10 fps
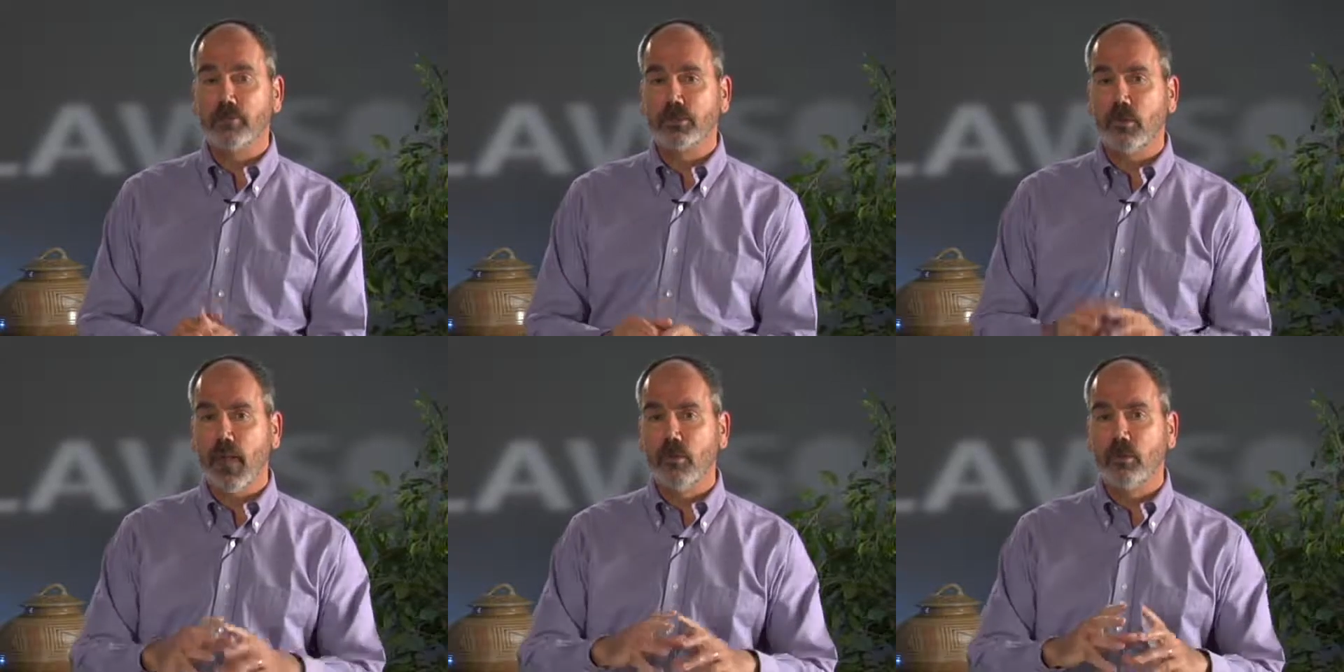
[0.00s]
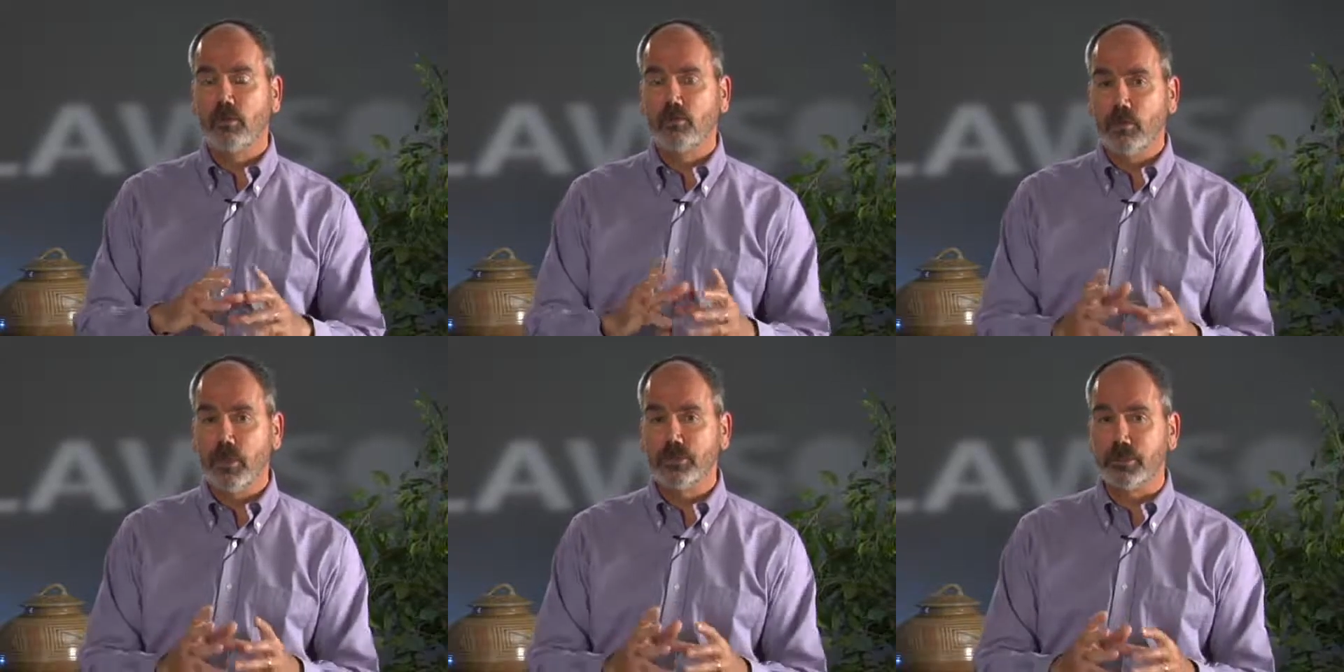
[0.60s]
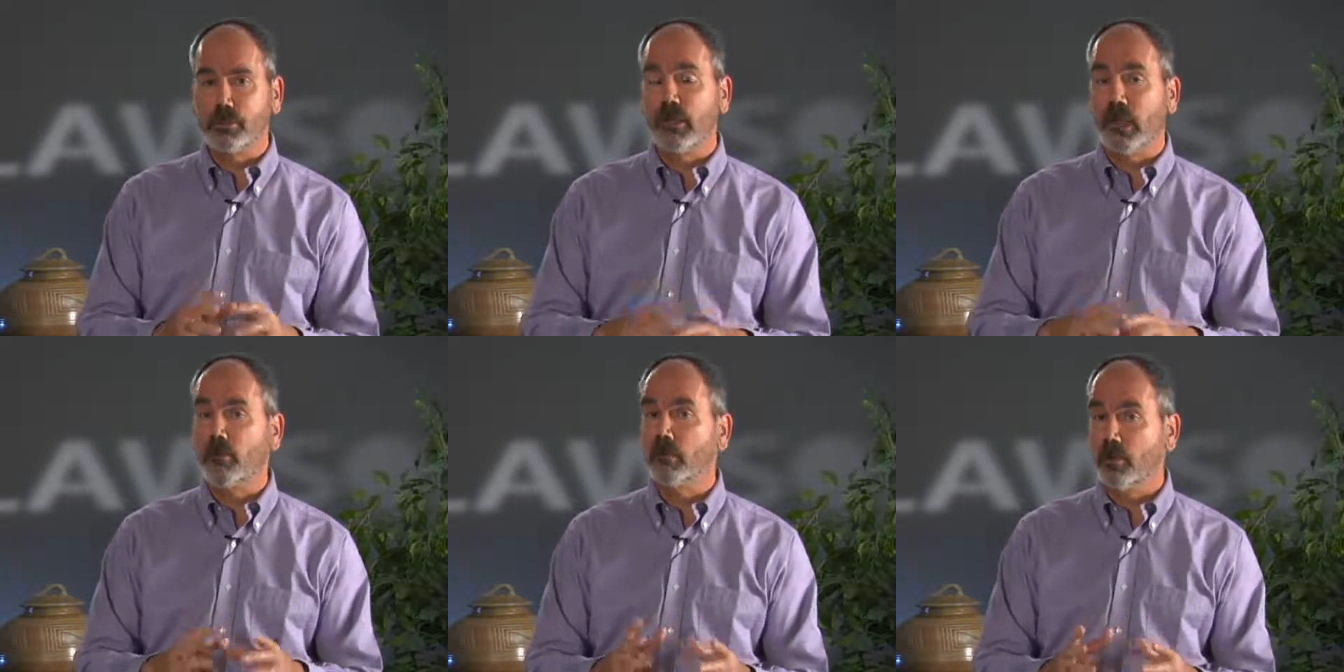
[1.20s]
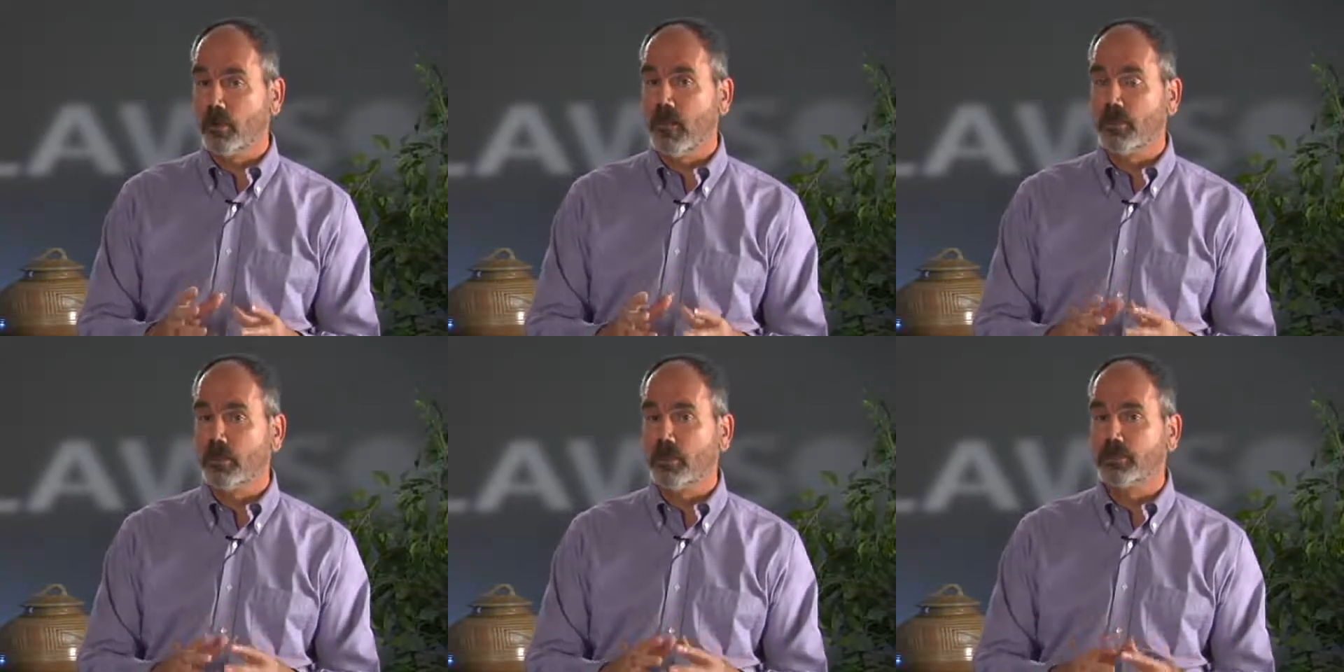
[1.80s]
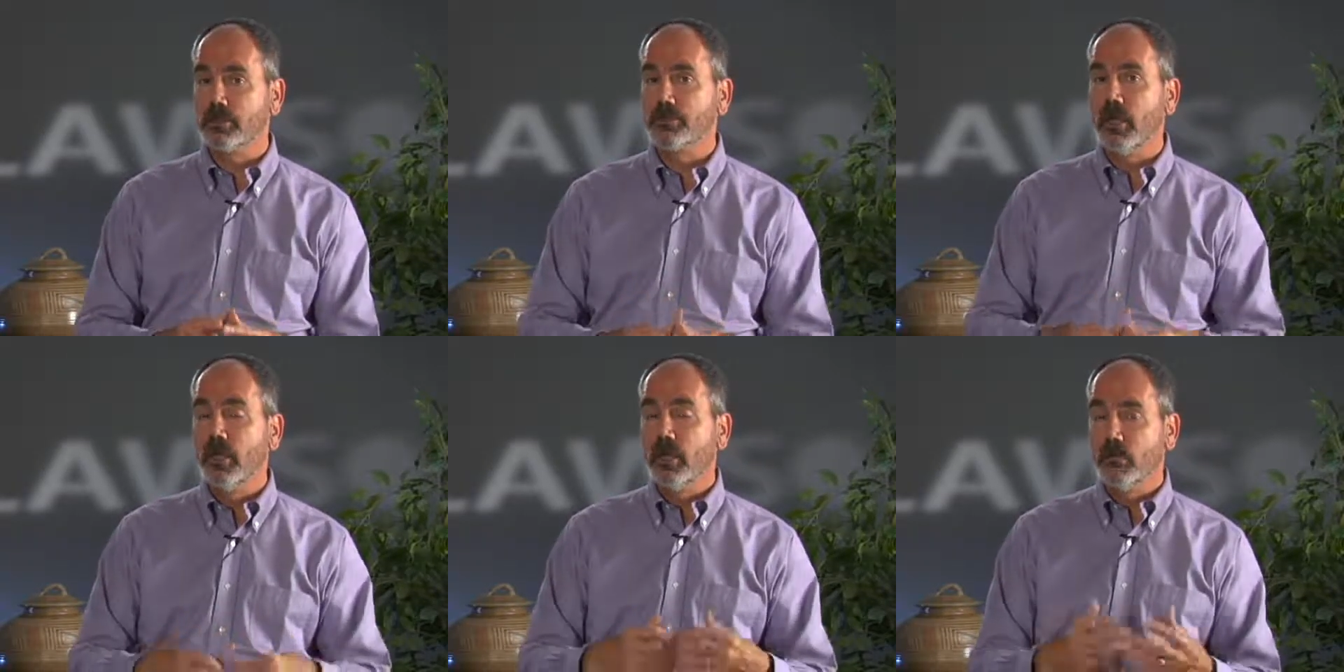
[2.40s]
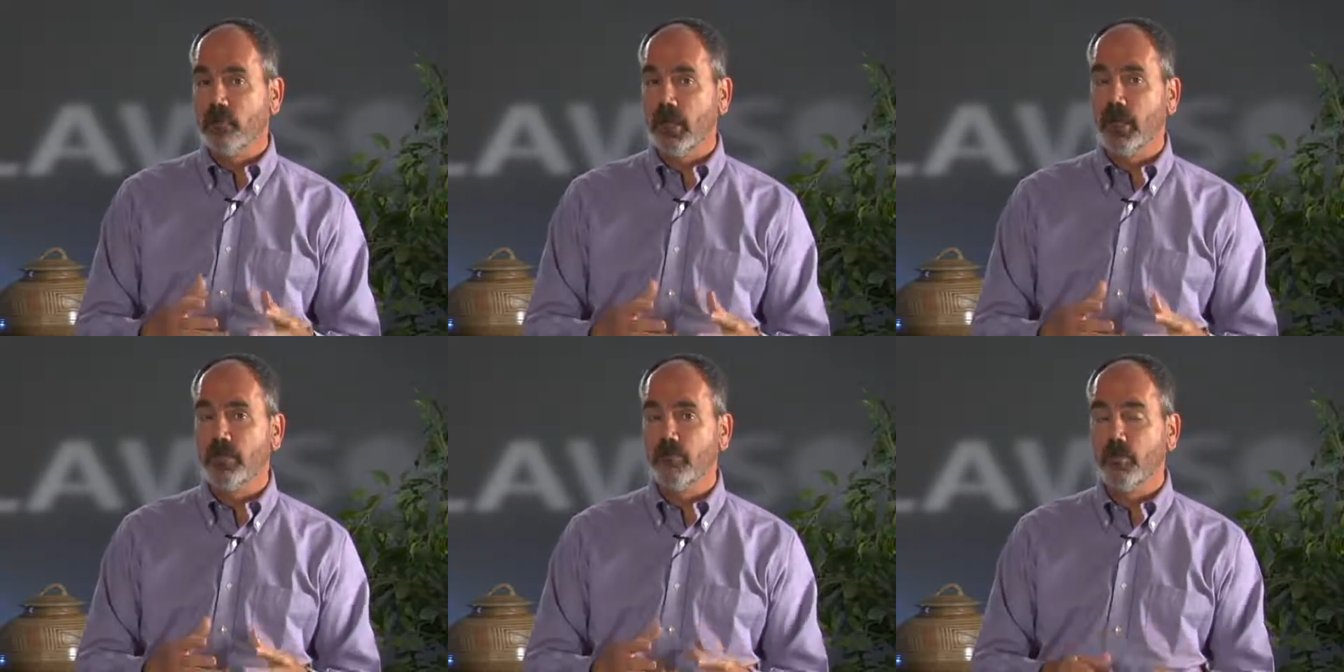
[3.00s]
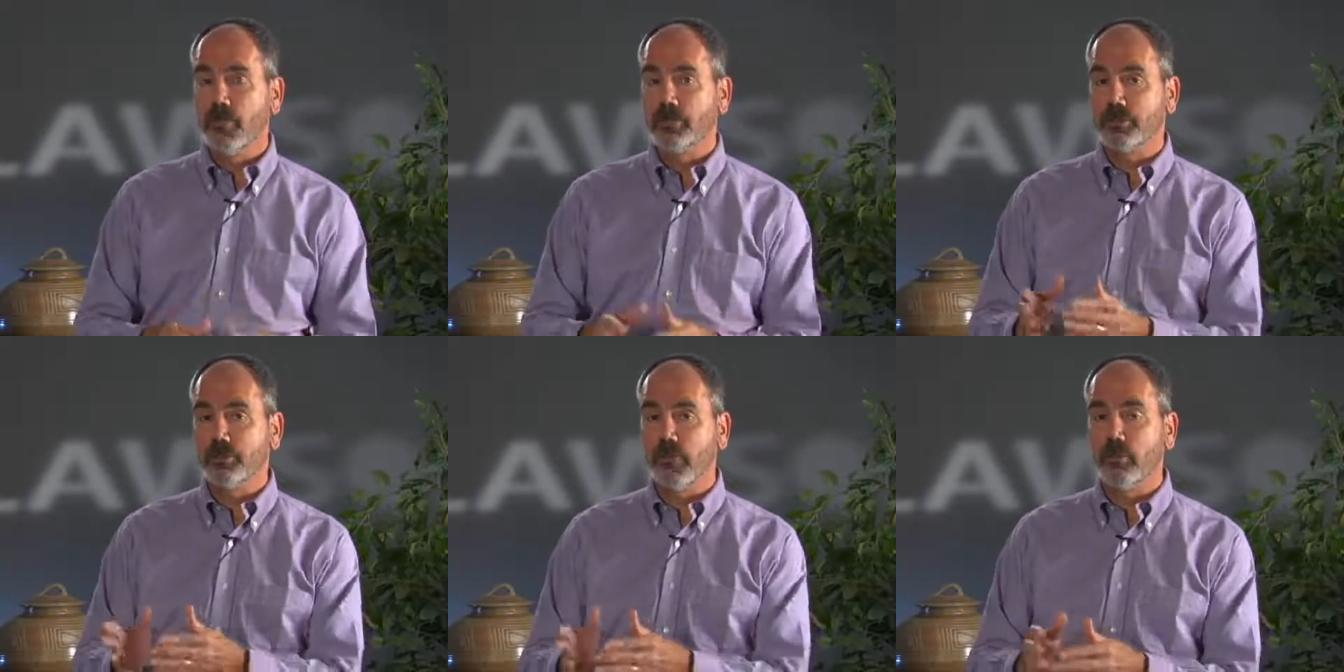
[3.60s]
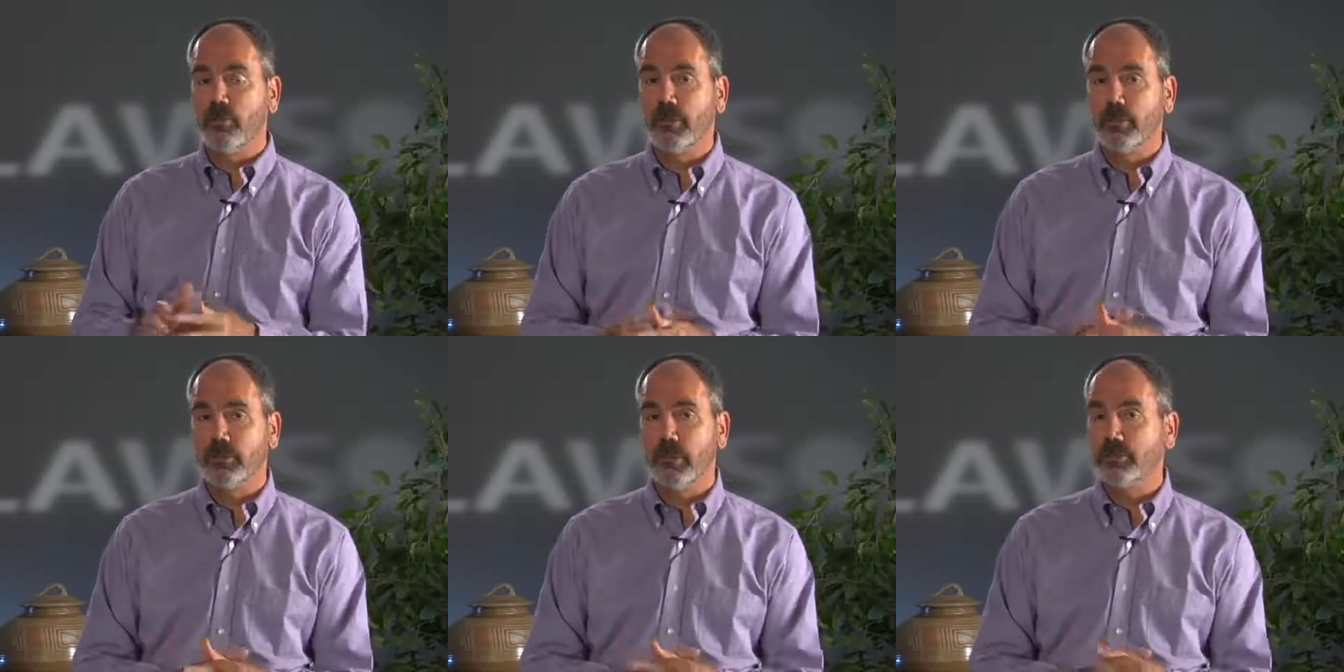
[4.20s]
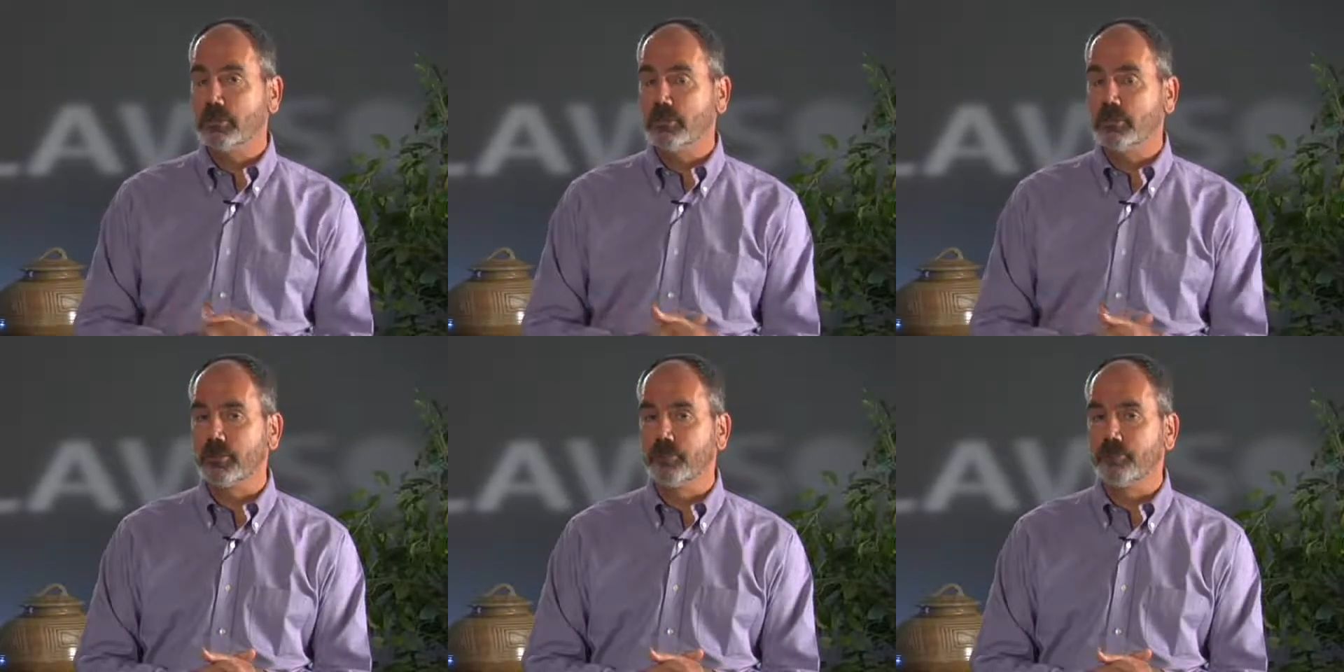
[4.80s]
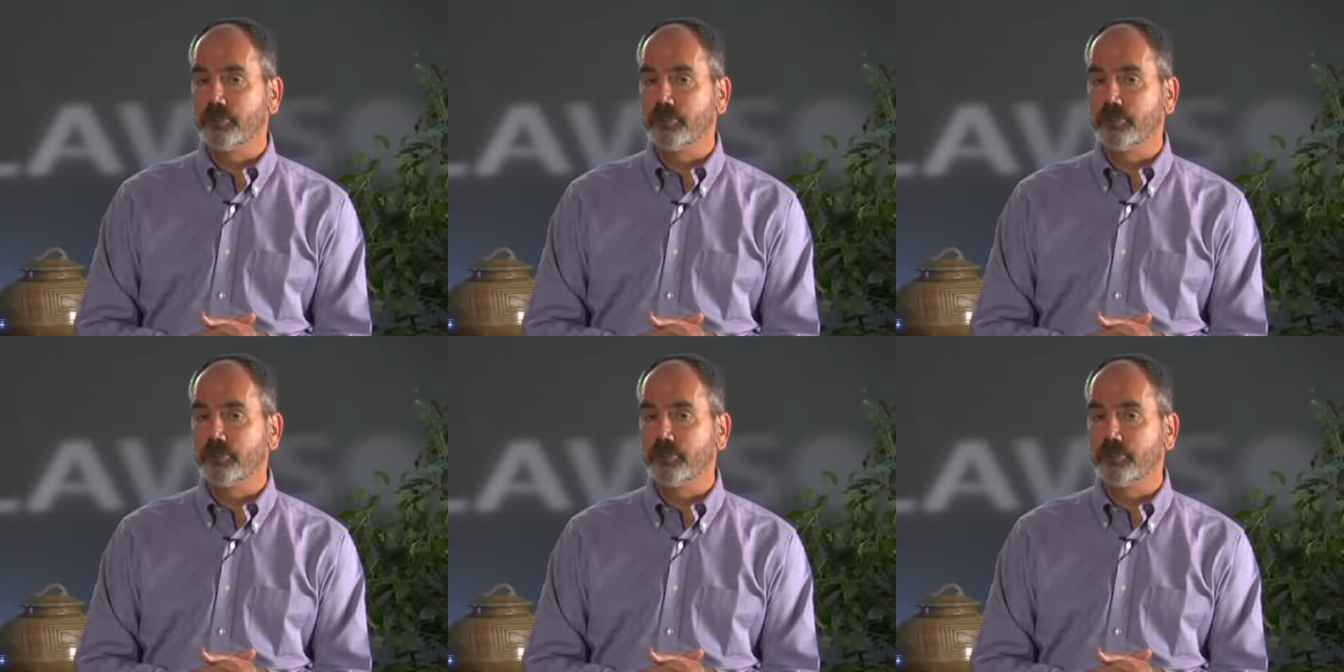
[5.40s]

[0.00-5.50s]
So I will reason, I will create reasons, I will find information to help make that decision.